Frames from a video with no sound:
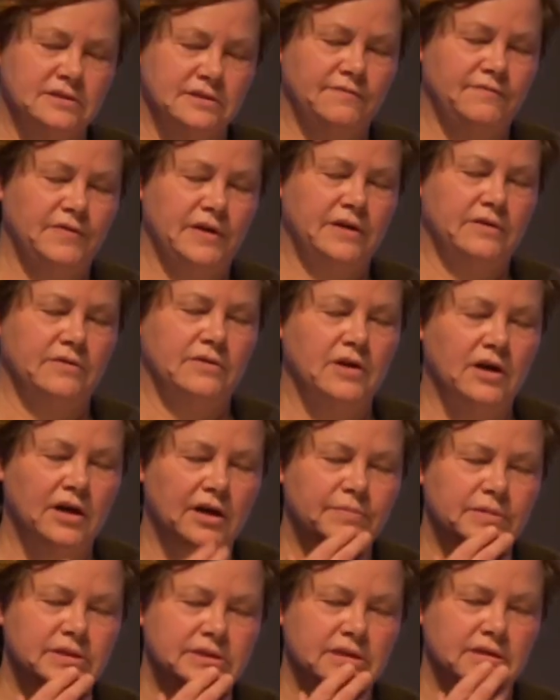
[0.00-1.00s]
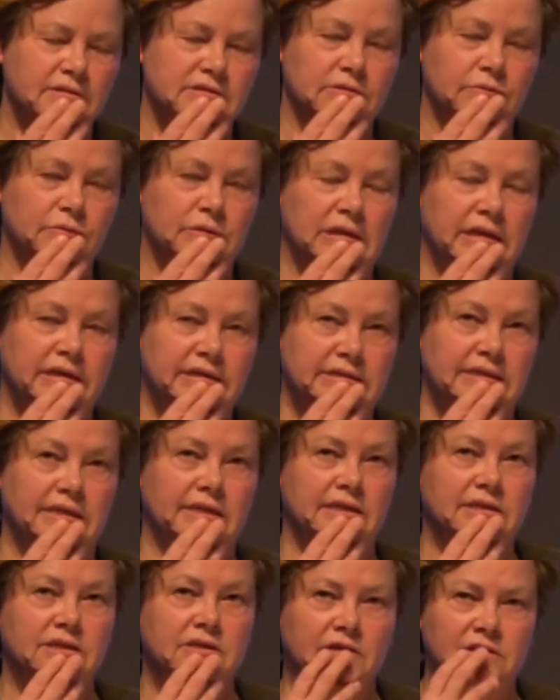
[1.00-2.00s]
the final comment I so would like to
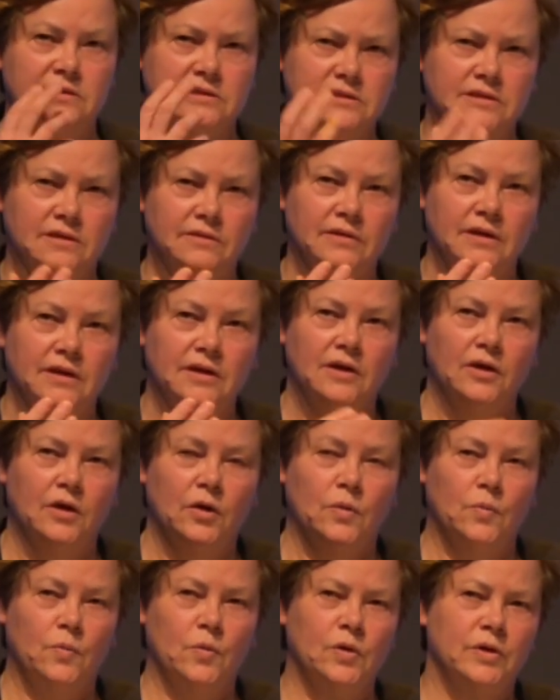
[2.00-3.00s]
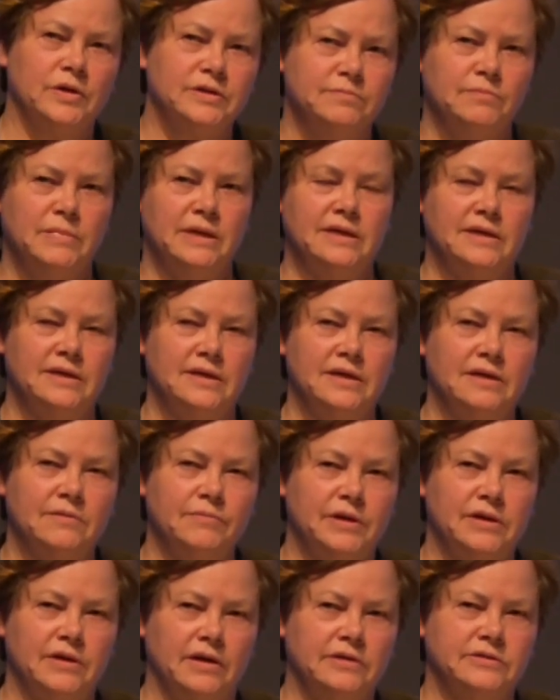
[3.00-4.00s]
end on. So world making,
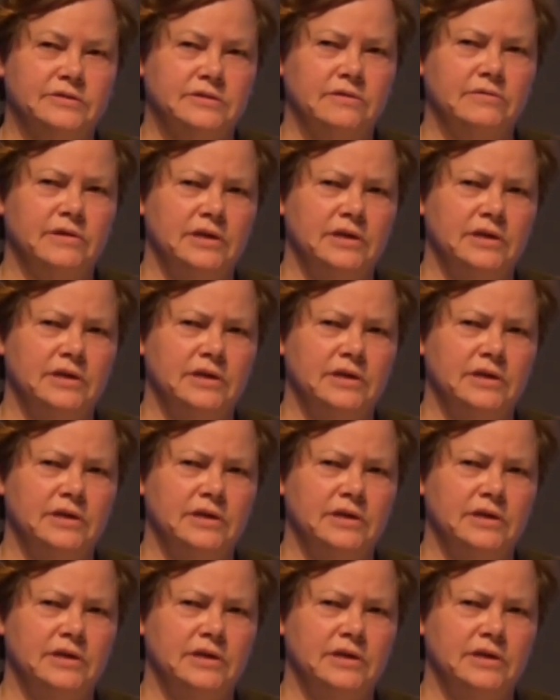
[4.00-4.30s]
but also